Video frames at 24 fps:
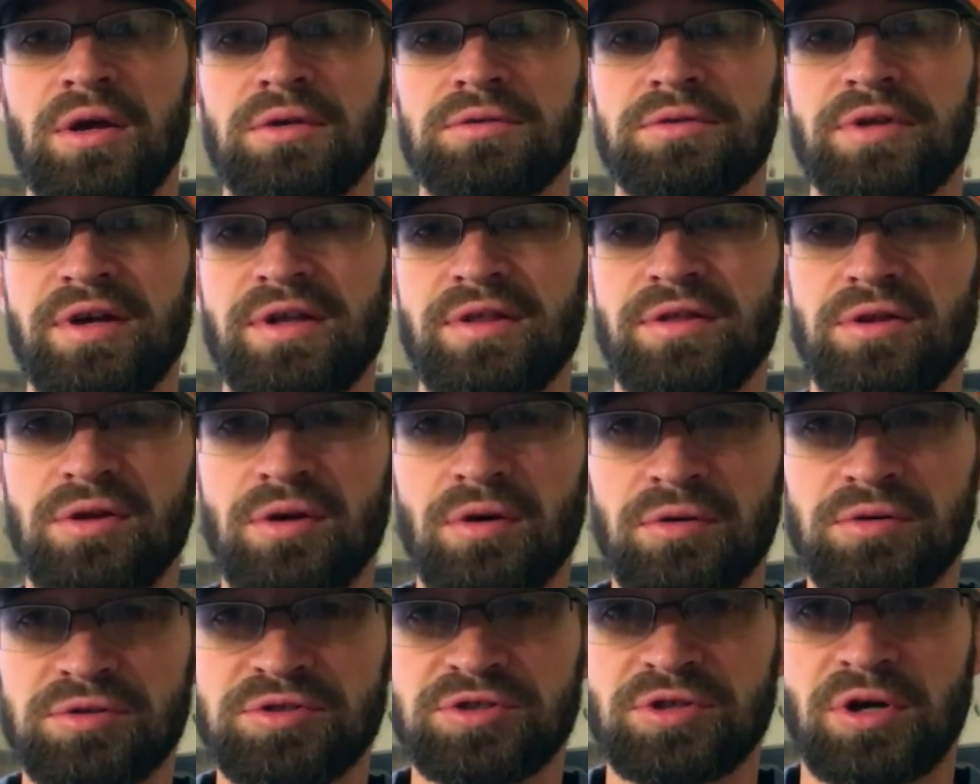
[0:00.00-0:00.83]
Lake of the
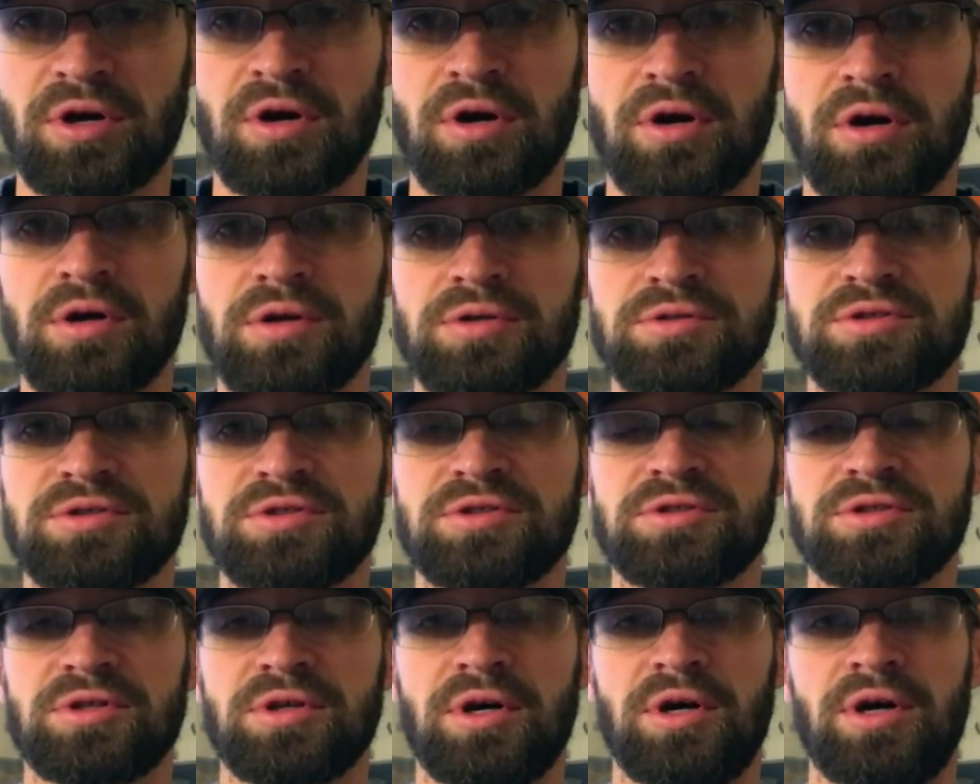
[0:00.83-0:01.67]

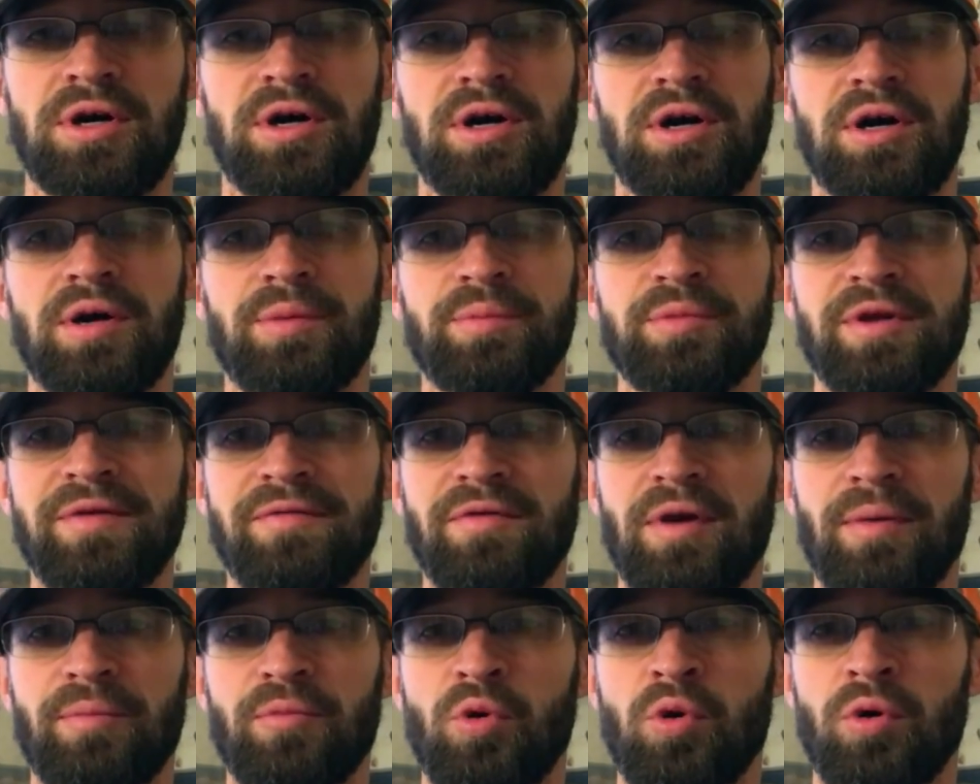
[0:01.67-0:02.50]
Ozarks, um, even
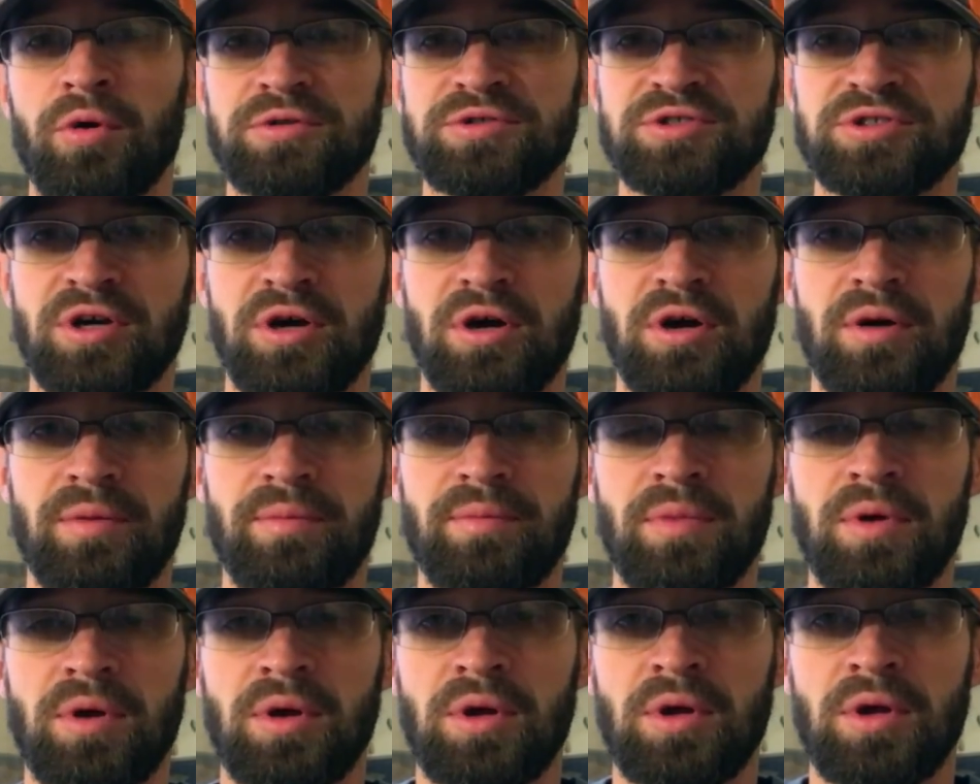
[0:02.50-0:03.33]
up north some.